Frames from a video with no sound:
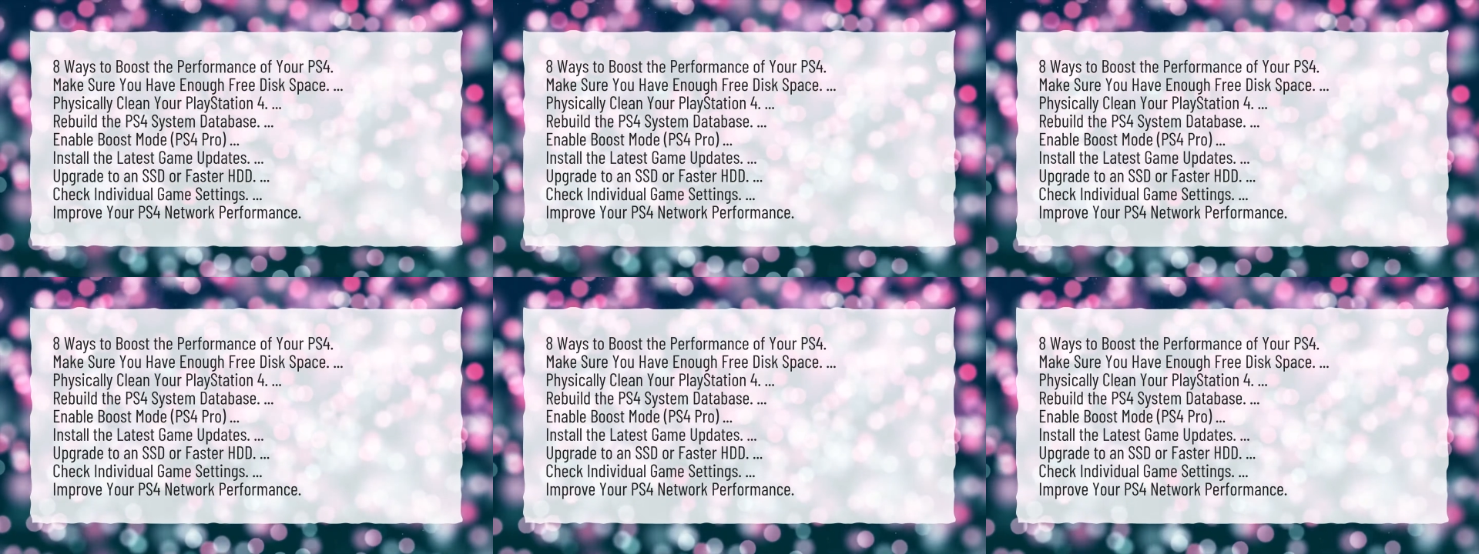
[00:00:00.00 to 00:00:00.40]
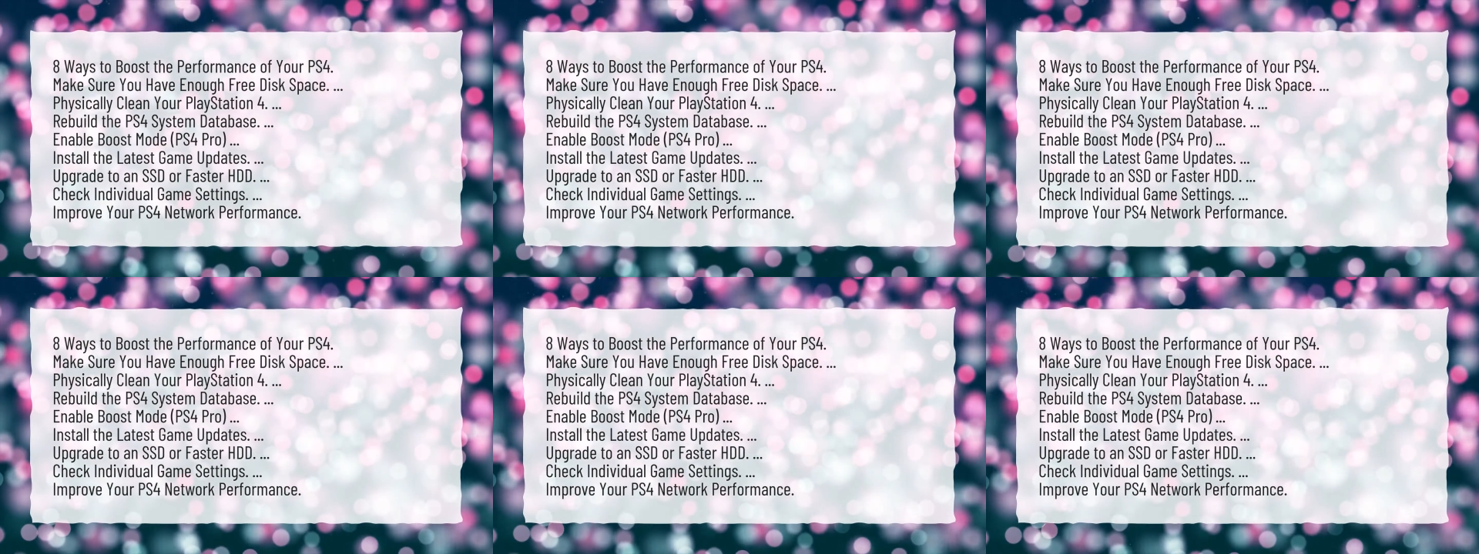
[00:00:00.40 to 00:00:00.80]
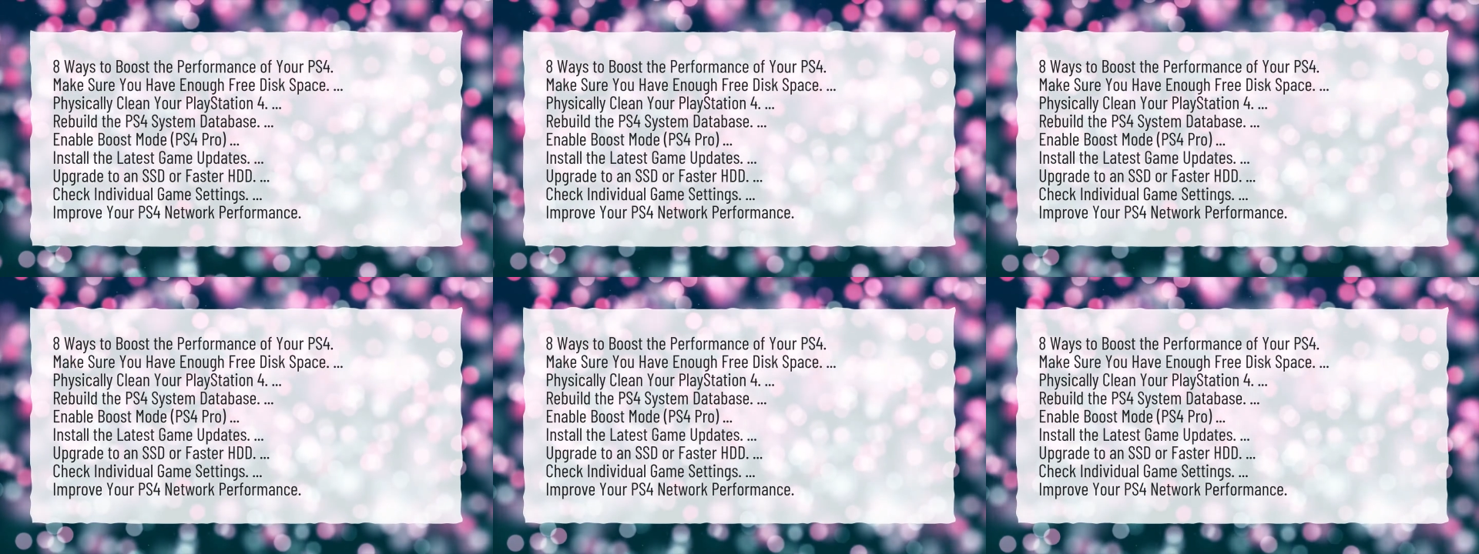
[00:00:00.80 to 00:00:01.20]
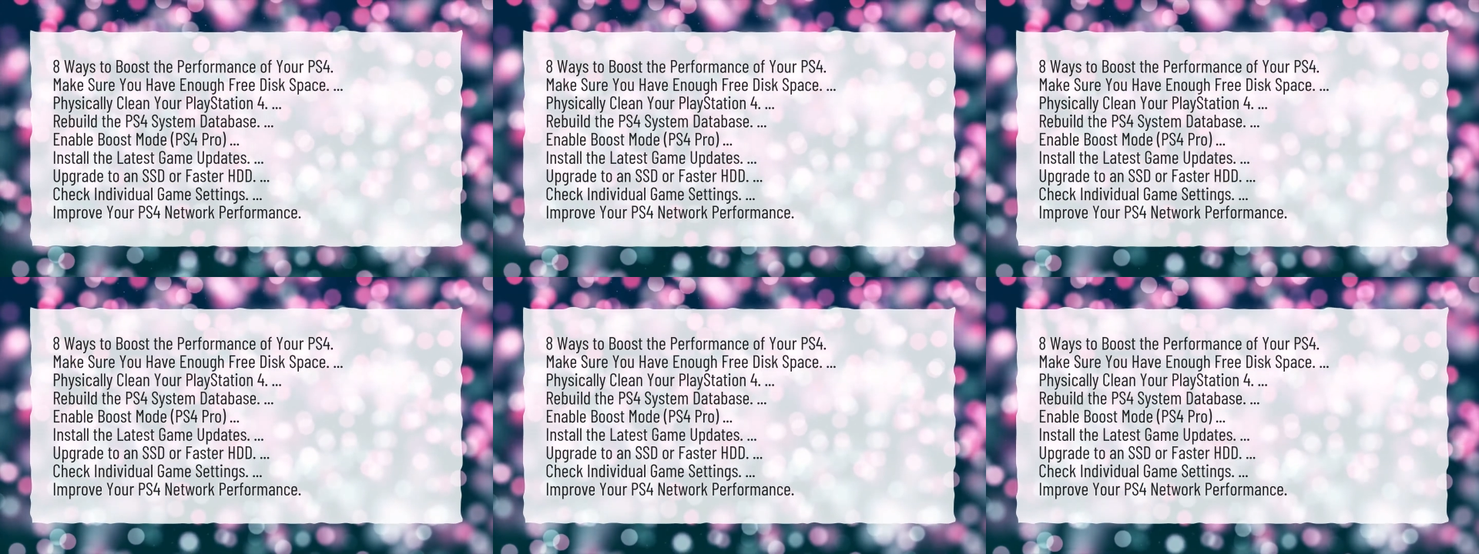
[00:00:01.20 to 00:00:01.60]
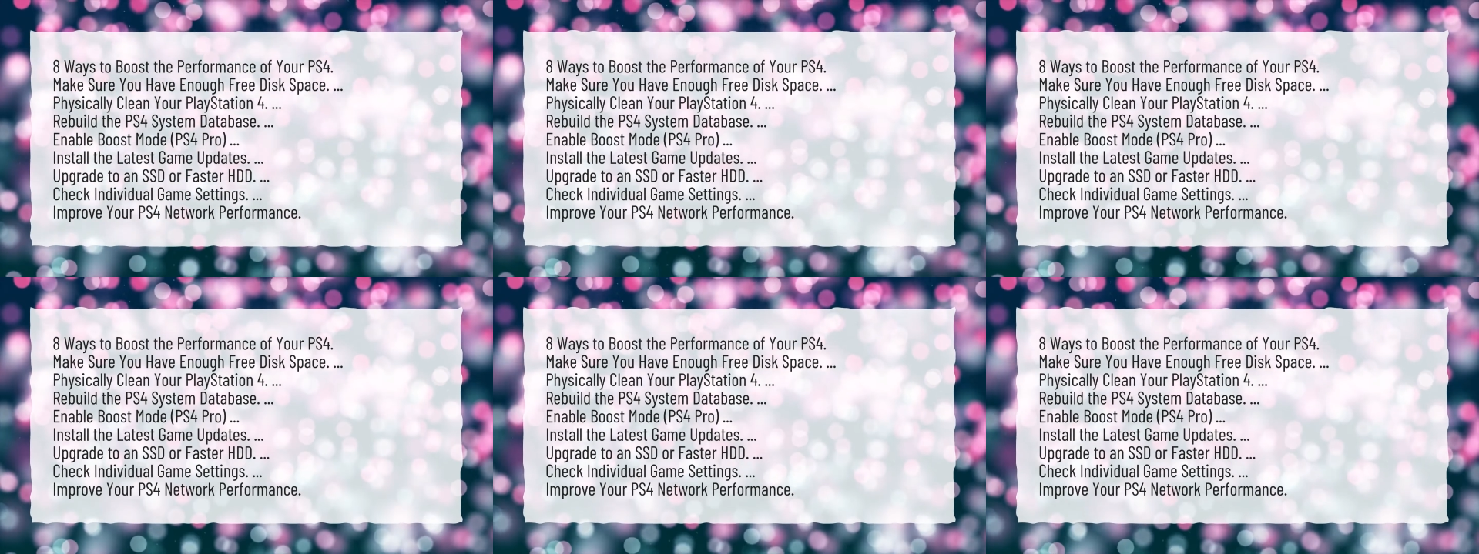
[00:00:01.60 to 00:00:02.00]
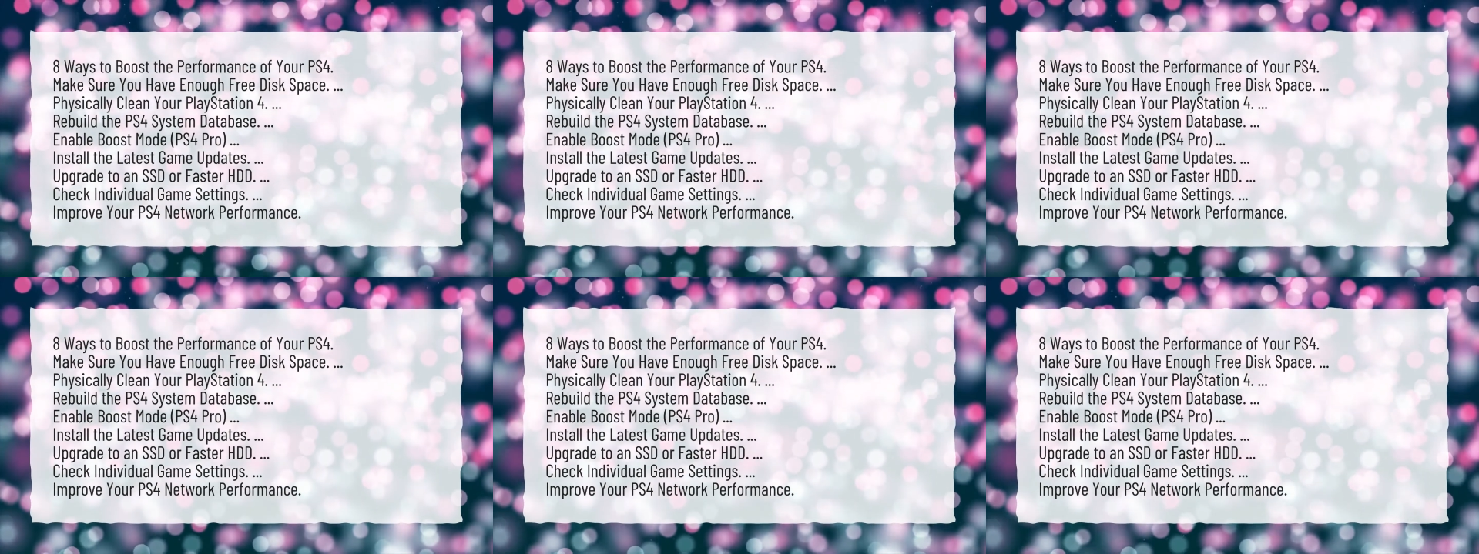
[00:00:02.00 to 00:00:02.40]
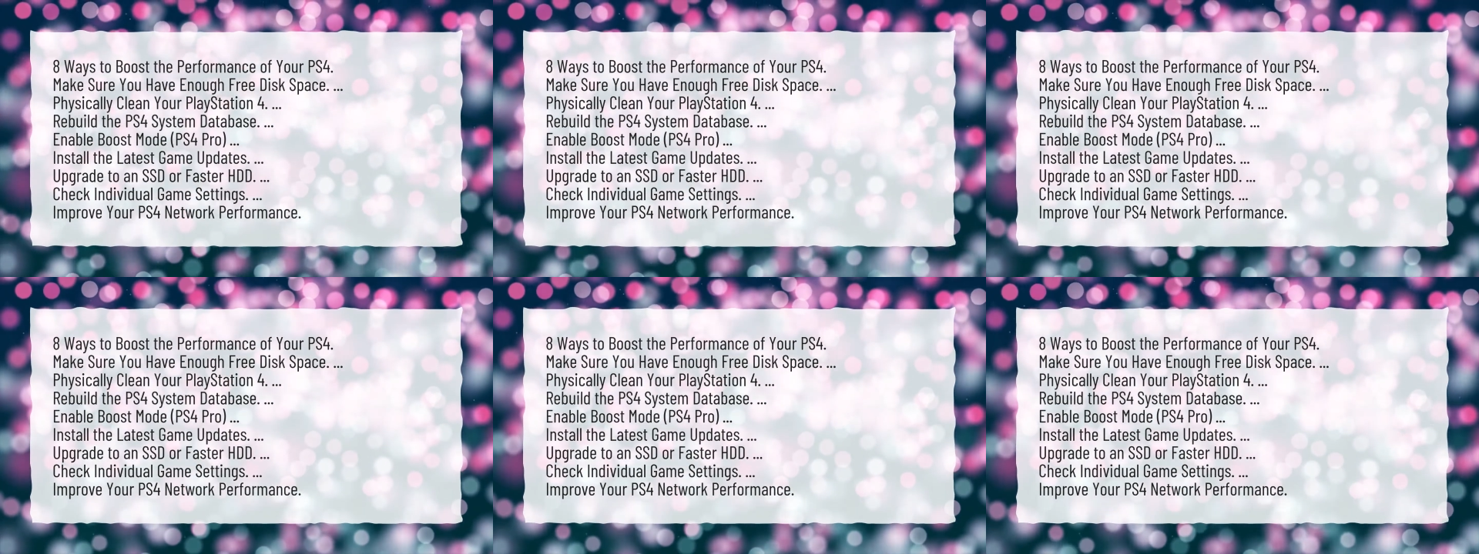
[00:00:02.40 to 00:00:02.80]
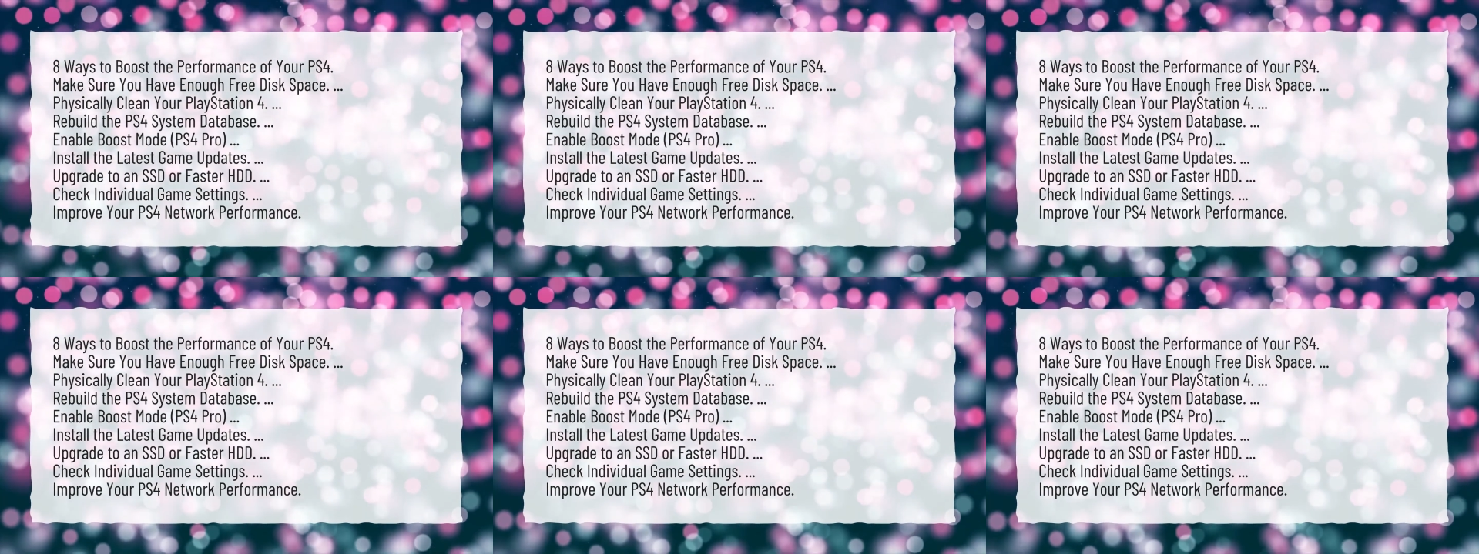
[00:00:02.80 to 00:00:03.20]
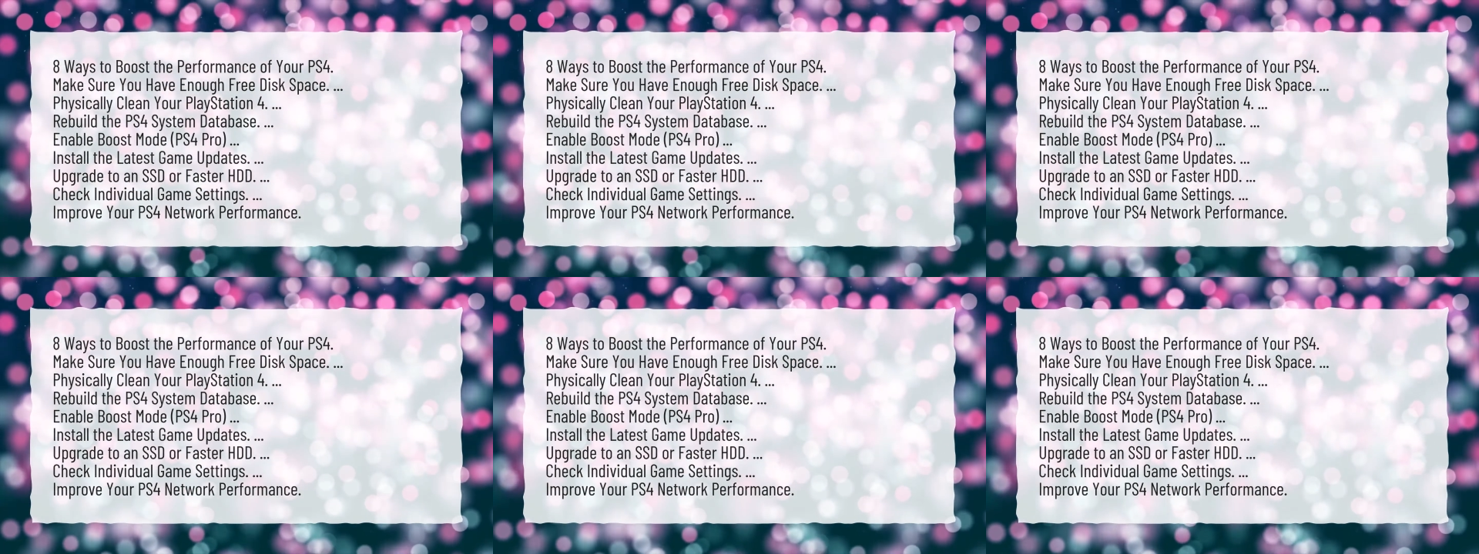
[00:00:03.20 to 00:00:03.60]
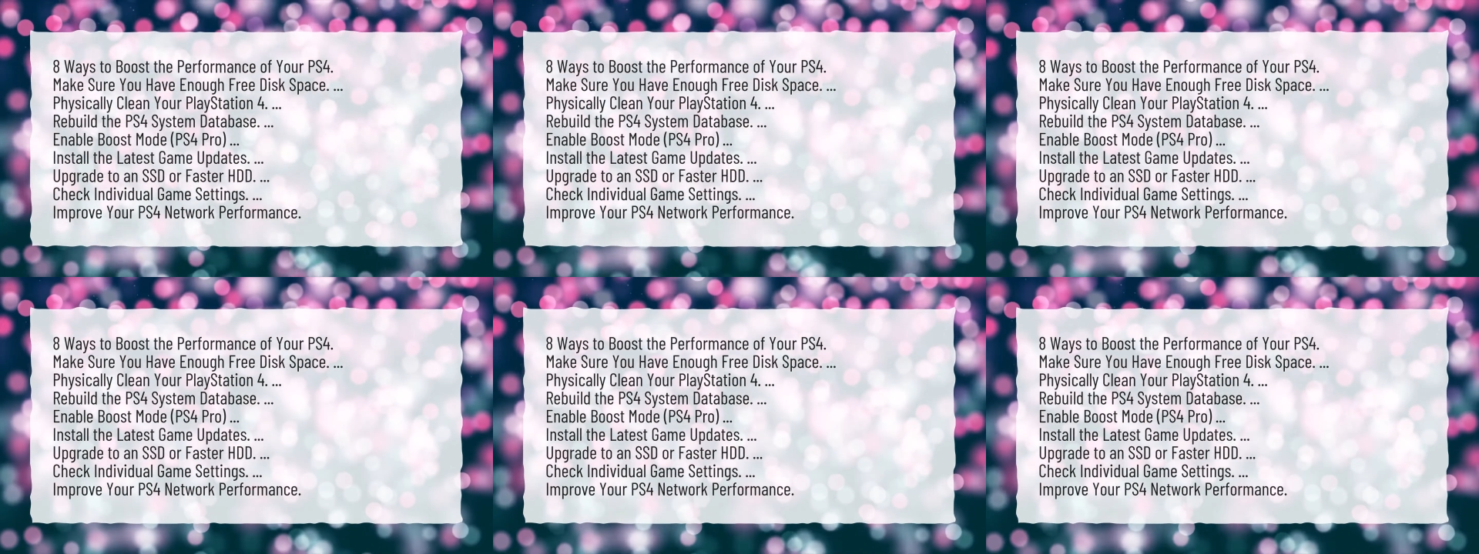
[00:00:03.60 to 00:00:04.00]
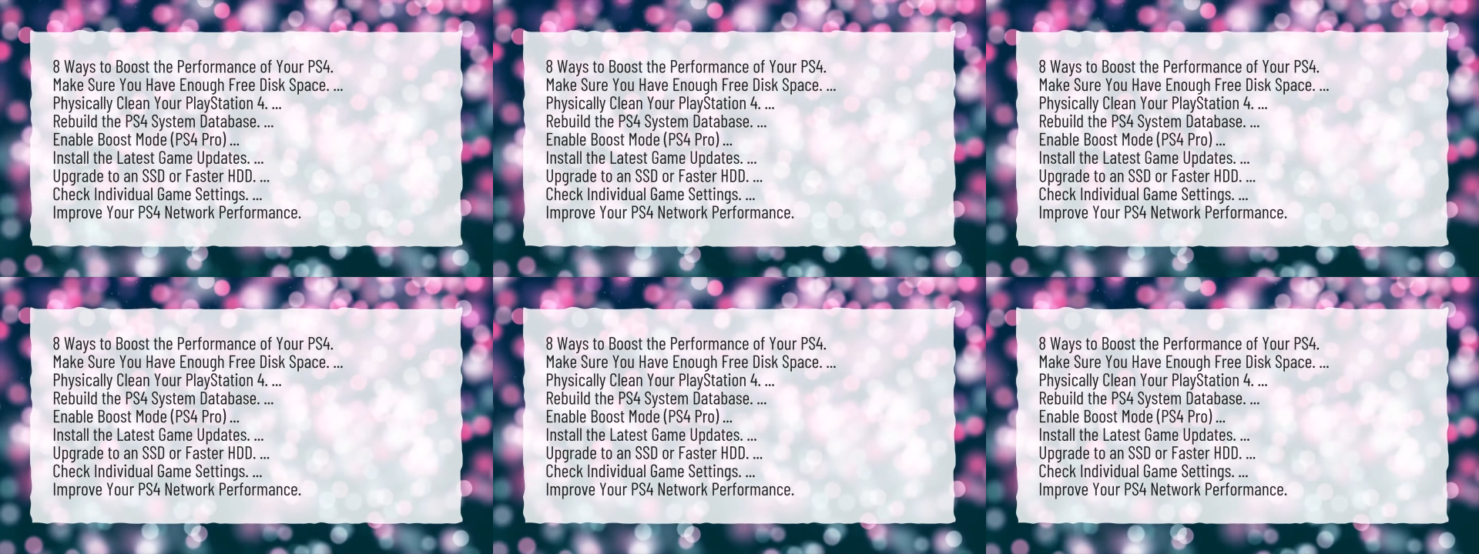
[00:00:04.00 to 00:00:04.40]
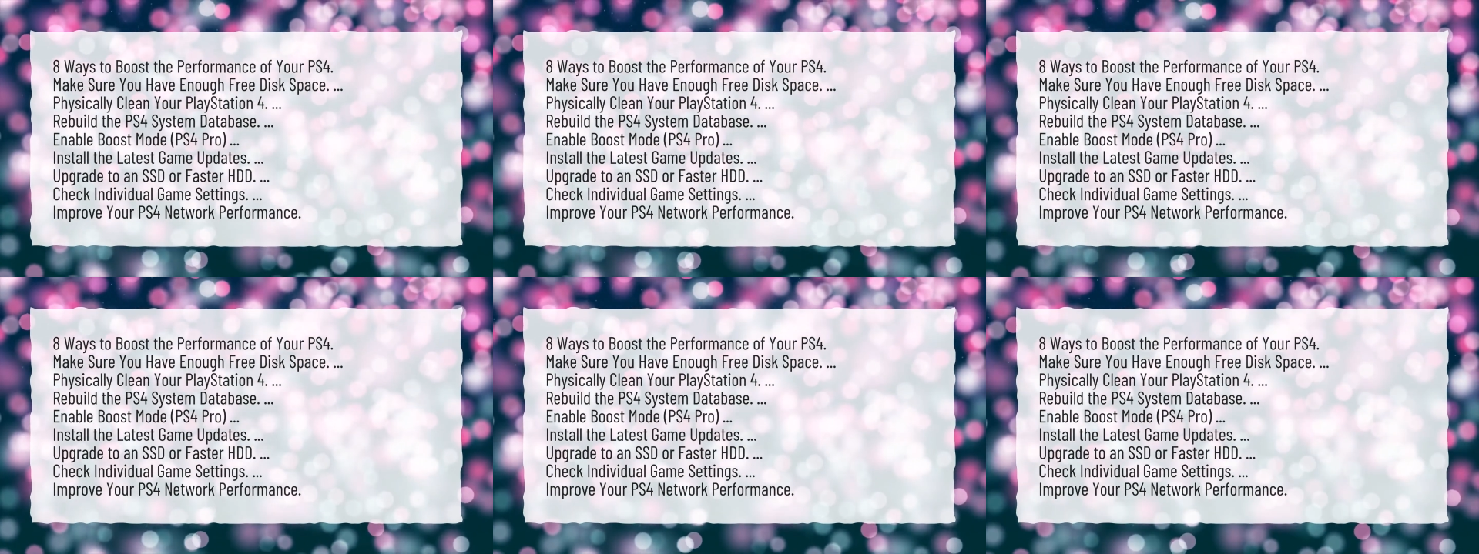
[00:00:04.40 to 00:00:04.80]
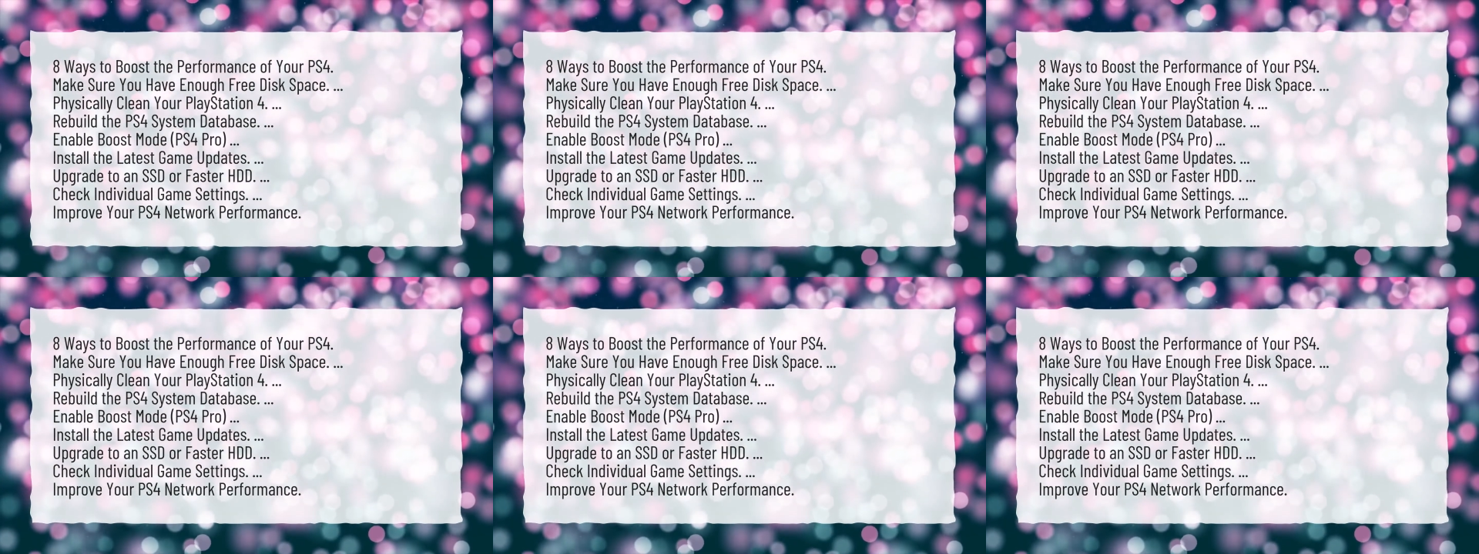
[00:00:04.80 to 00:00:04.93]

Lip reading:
No face is visible, so there are no lips to read.